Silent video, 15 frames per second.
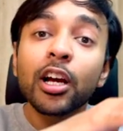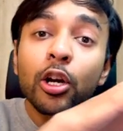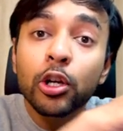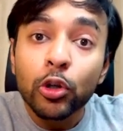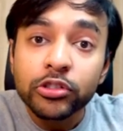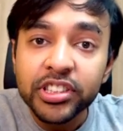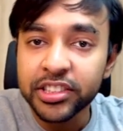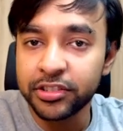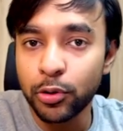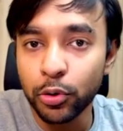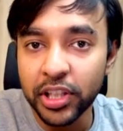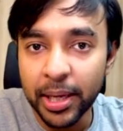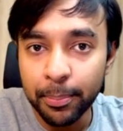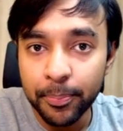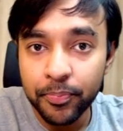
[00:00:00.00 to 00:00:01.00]
closest to
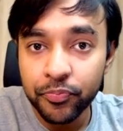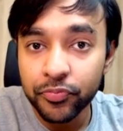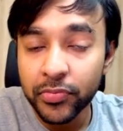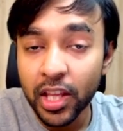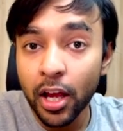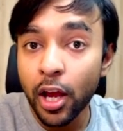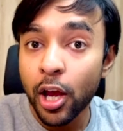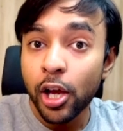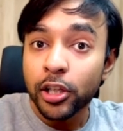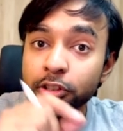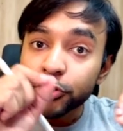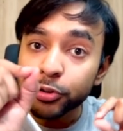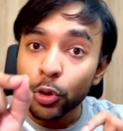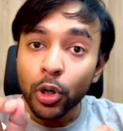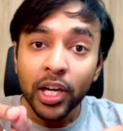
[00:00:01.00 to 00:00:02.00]
them.
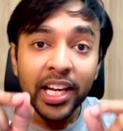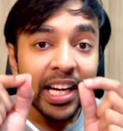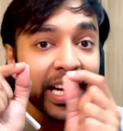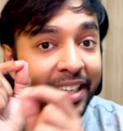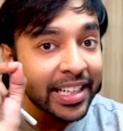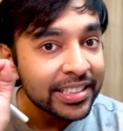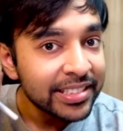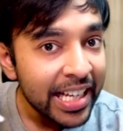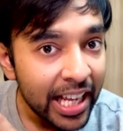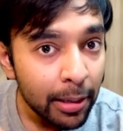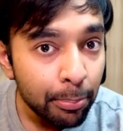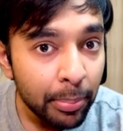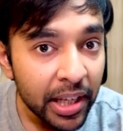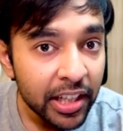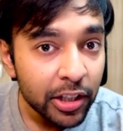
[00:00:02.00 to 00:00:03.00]
So it is
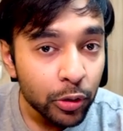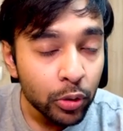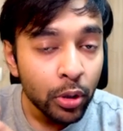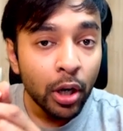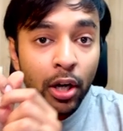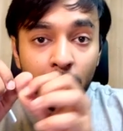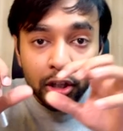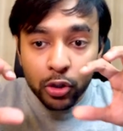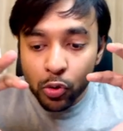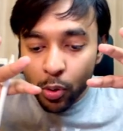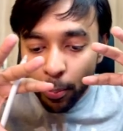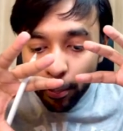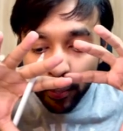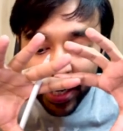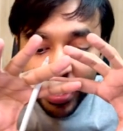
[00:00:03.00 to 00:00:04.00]
helping you to
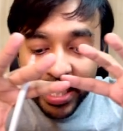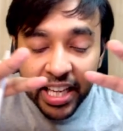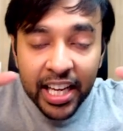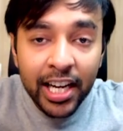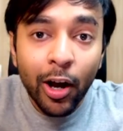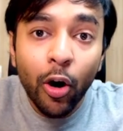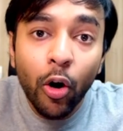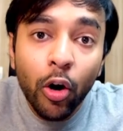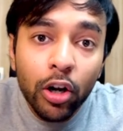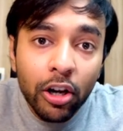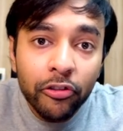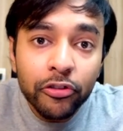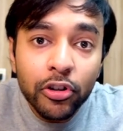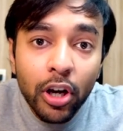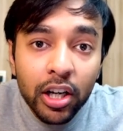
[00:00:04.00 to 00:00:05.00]
maintain all
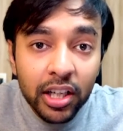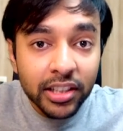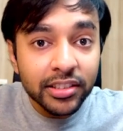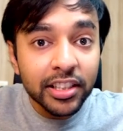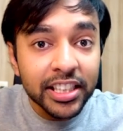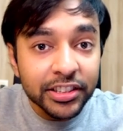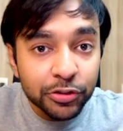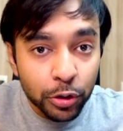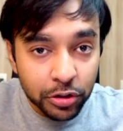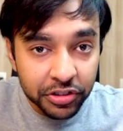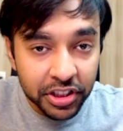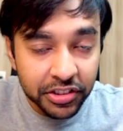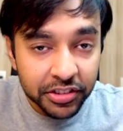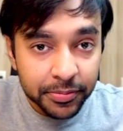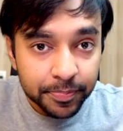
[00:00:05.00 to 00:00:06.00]
of your
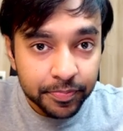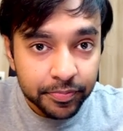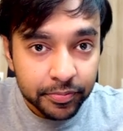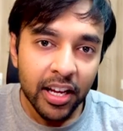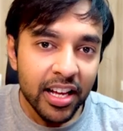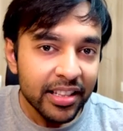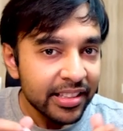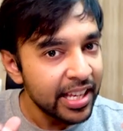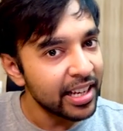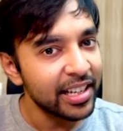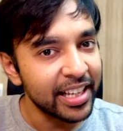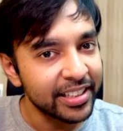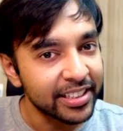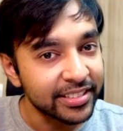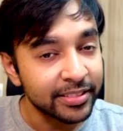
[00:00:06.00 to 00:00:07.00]
resources. Think
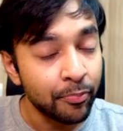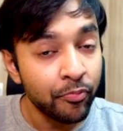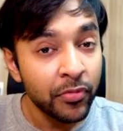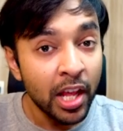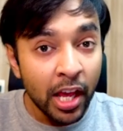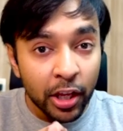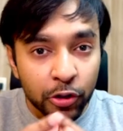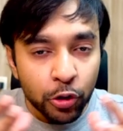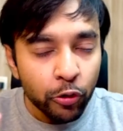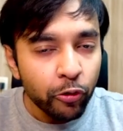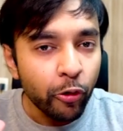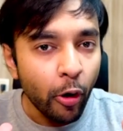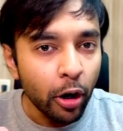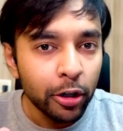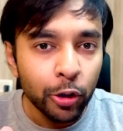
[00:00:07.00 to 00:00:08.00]
like this. You
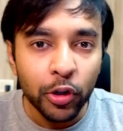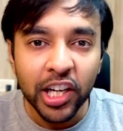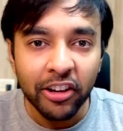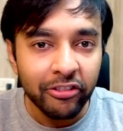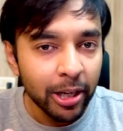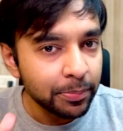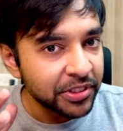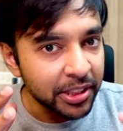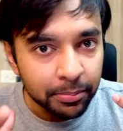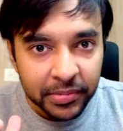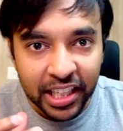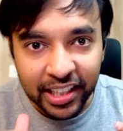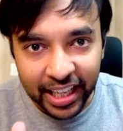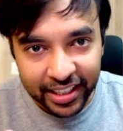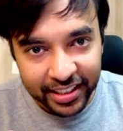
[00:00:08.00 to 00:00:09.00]
want to develop something
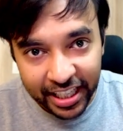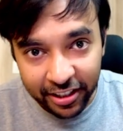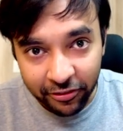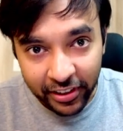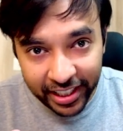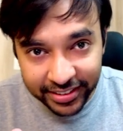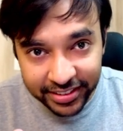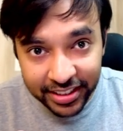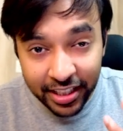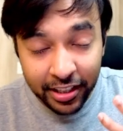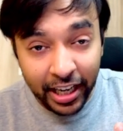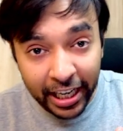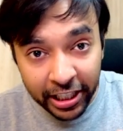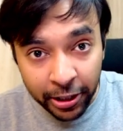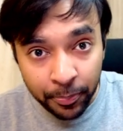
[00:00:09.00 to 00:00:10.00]
like Netflix,
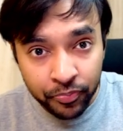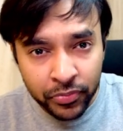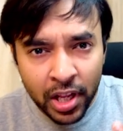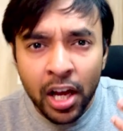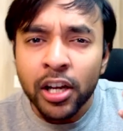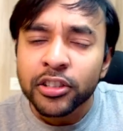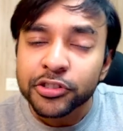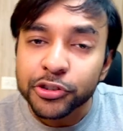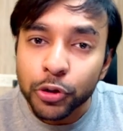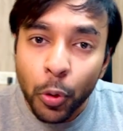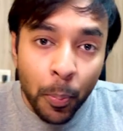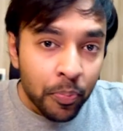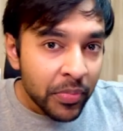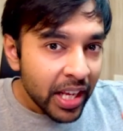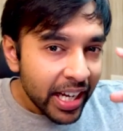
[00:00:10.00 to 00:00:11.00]
right?
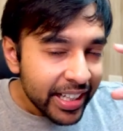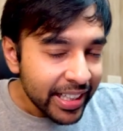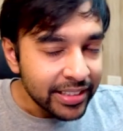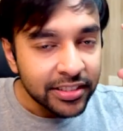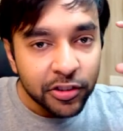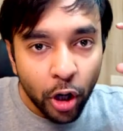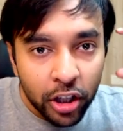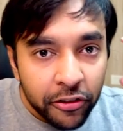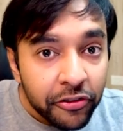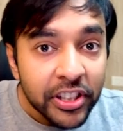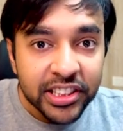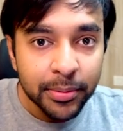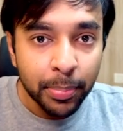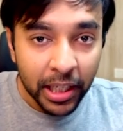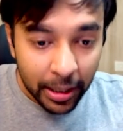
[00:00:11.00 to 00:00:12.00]
So it is not
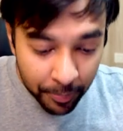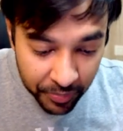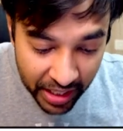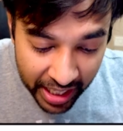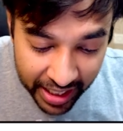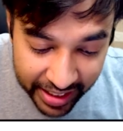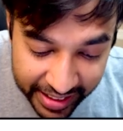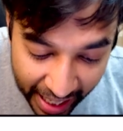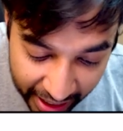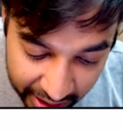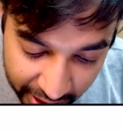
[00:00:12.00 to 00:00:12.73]
feasible that